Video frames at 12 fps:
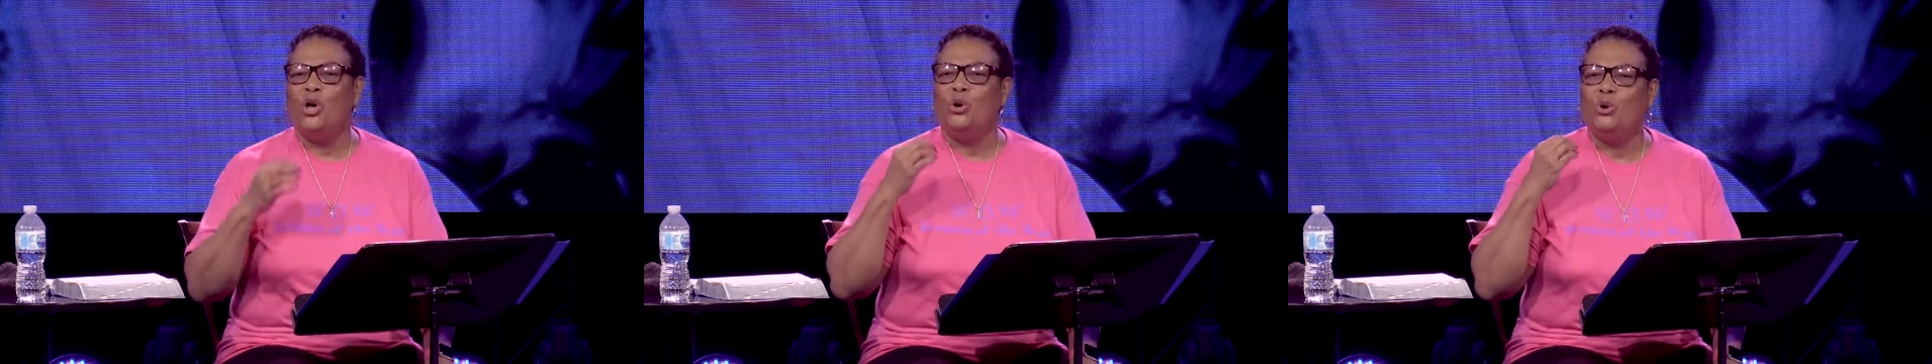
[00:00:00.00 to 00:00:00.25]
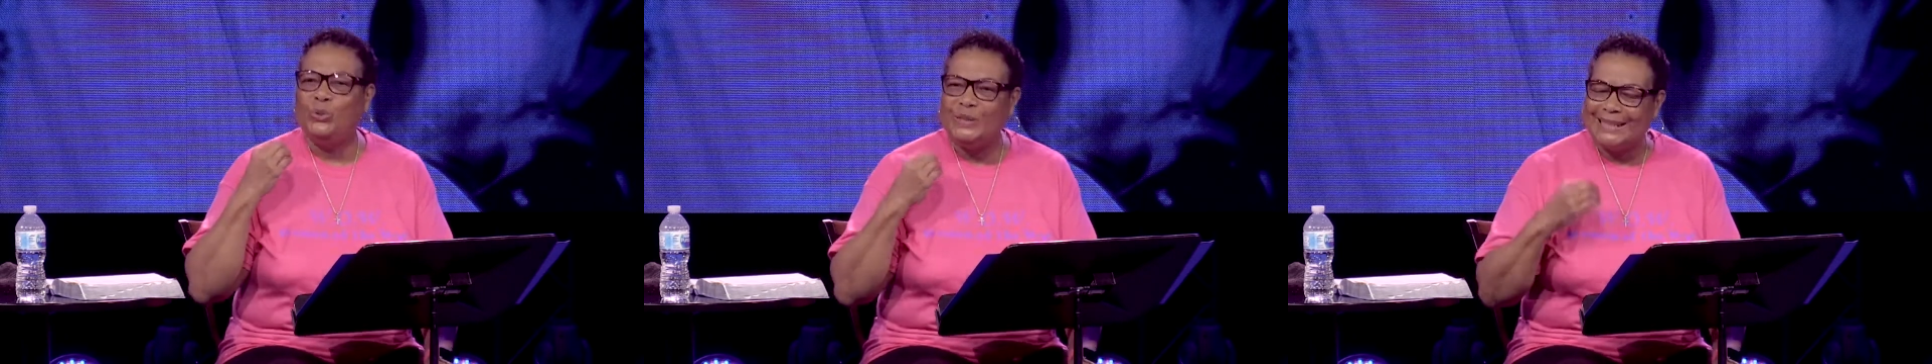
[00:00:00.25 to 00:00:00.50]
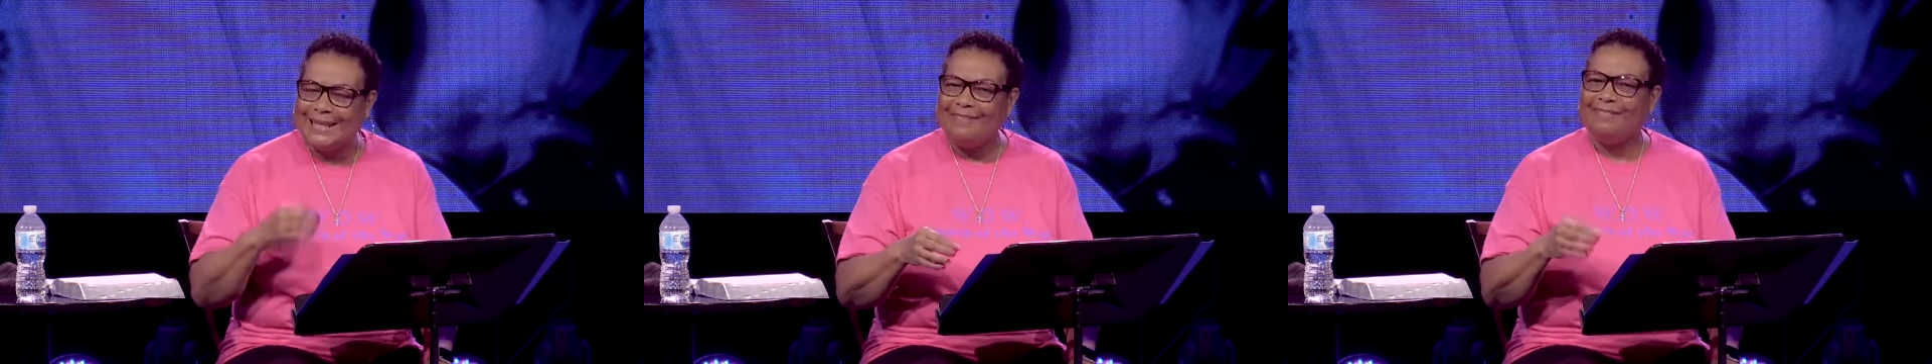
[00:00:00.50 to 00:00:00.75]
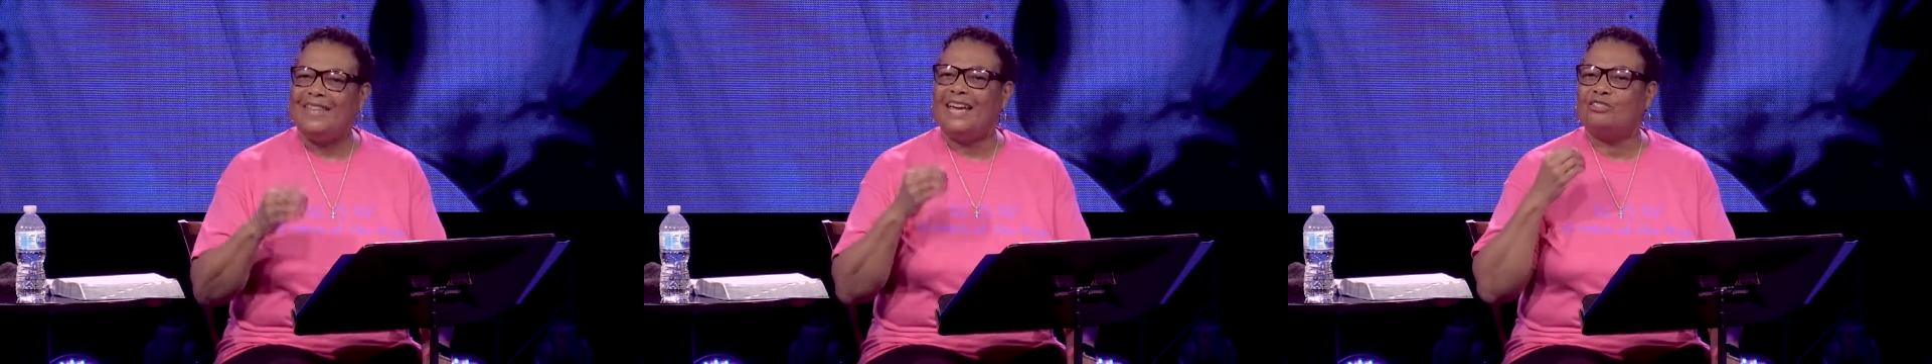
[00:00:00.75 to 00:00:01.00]
who
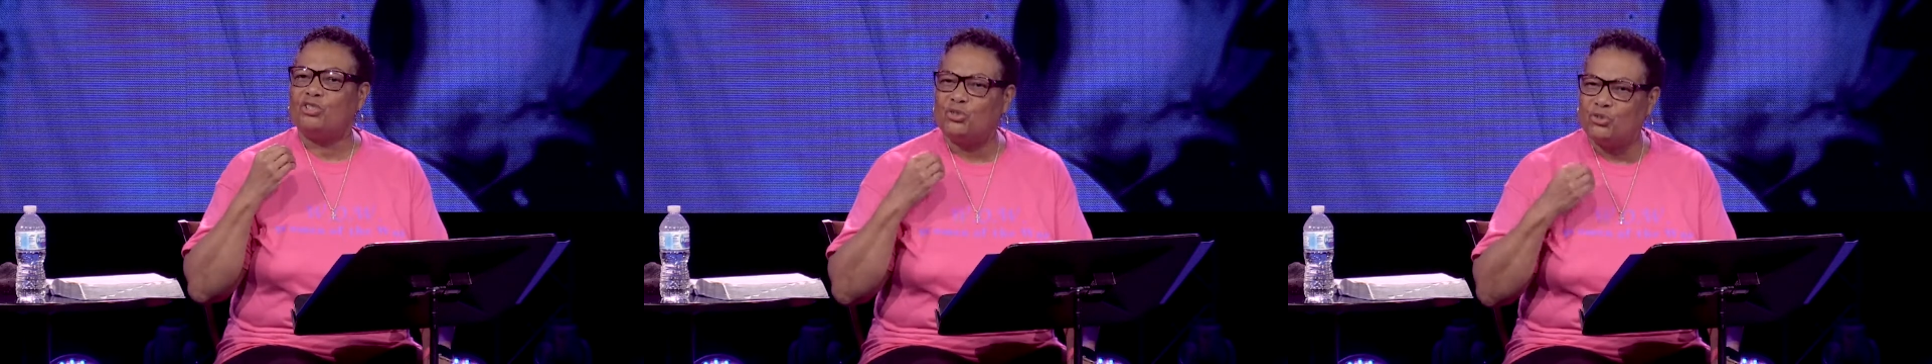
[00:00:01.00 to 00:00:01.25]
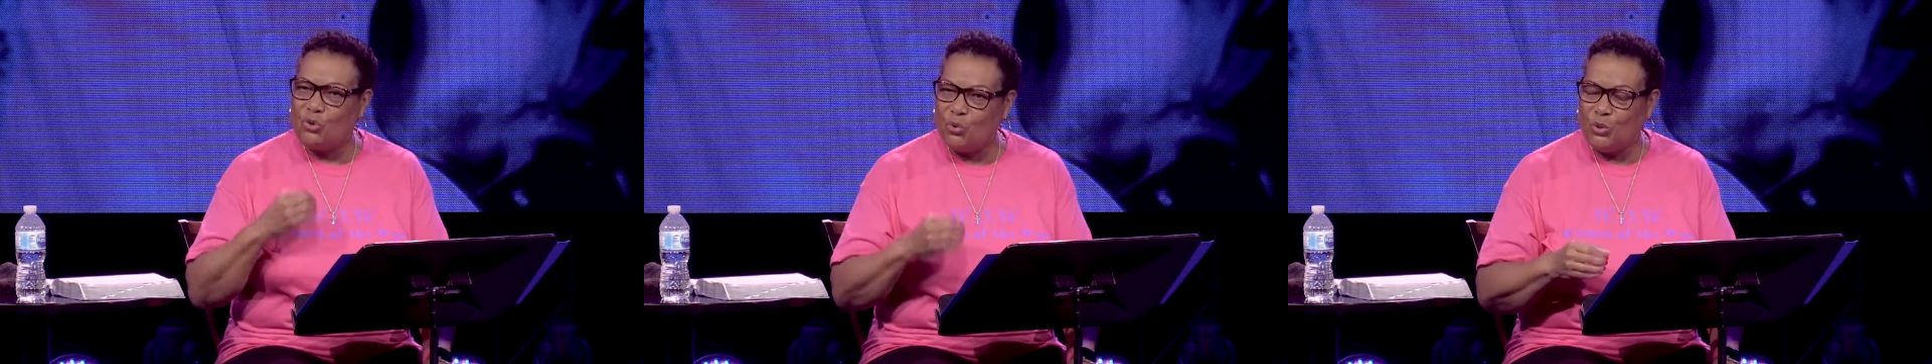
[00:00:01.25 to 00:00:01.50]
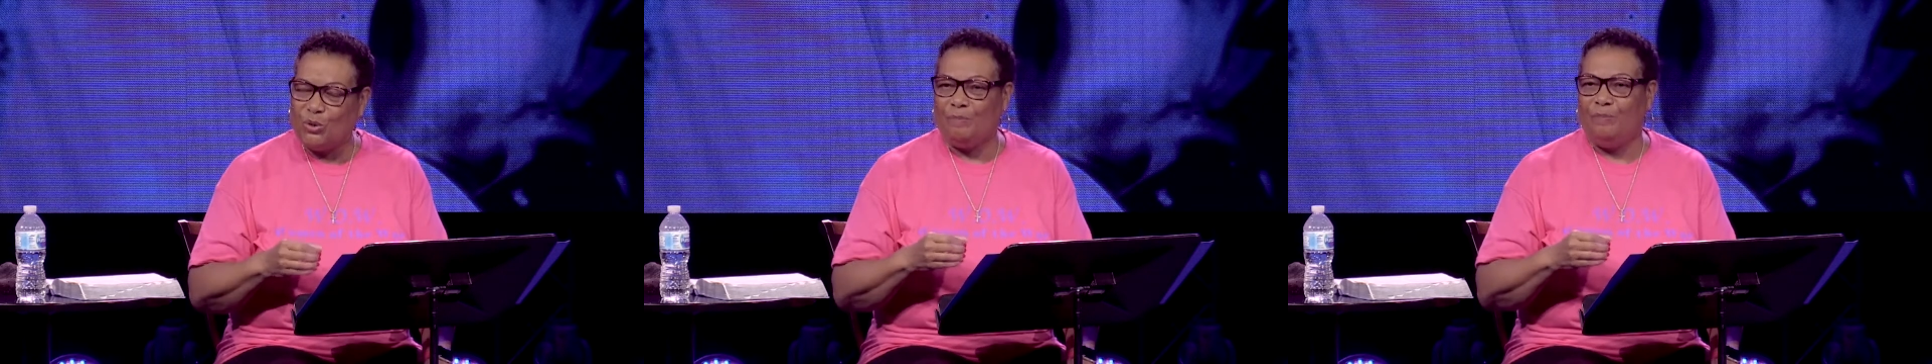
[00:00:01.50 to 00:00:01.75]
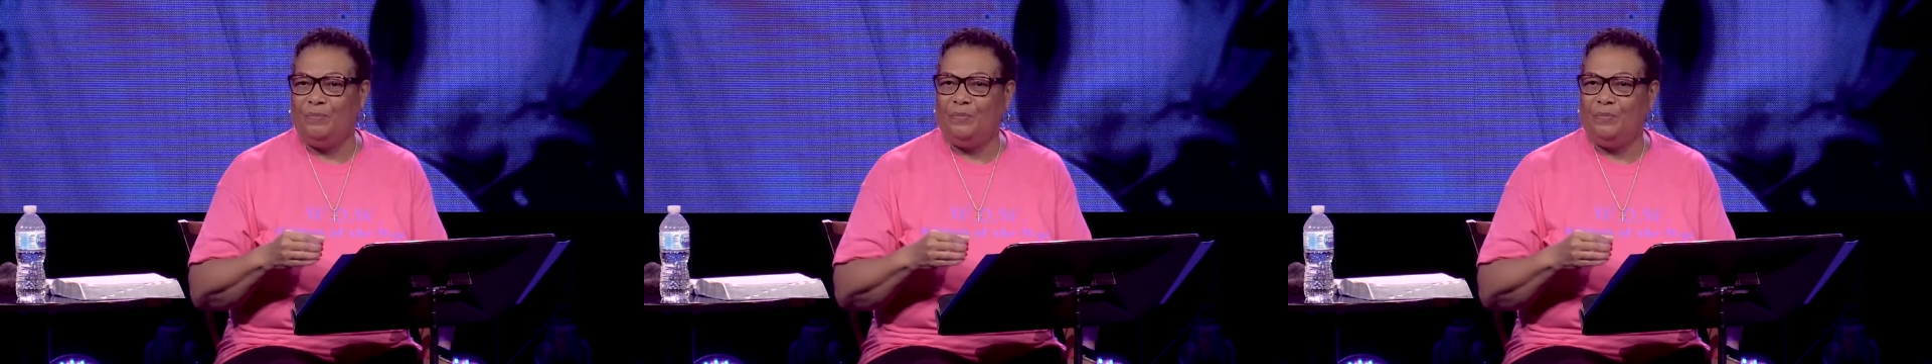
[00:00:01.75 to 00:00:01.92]
sent that storm,